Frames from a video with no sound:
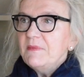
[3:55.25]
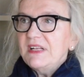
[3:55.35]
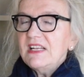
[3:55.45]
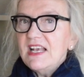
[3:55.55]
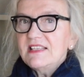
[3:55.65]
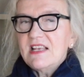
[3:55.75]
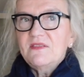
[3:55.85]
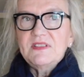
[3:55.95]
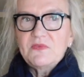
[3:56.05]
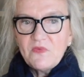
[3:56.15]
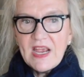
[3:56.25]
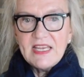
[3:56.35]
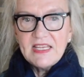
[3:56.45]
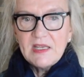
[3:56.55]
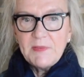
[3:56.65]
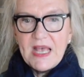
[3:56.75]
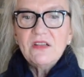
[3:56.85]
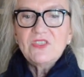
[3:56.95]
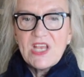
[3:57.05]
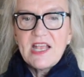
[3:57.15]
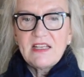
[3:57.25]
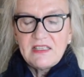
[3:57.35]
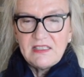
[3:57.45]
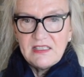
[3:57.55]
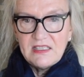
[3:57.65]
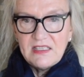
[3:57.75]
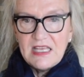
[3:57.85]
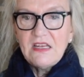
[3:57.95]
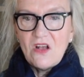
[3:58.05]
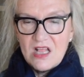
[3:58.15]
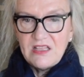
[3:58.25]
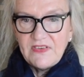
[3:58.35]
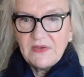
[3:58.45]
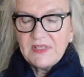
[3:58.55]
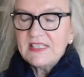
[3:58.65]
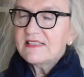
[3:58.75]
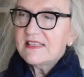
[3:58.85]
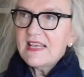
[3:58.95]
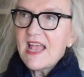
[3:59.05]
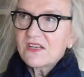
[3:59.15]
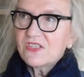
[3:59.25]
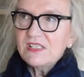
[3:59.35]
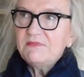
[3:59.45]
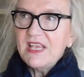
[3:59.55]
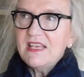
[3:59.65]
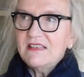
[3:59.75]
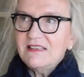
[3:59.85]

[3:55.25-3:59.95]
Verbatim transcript: But as I was writing about Jack and Olive, I realized they actually made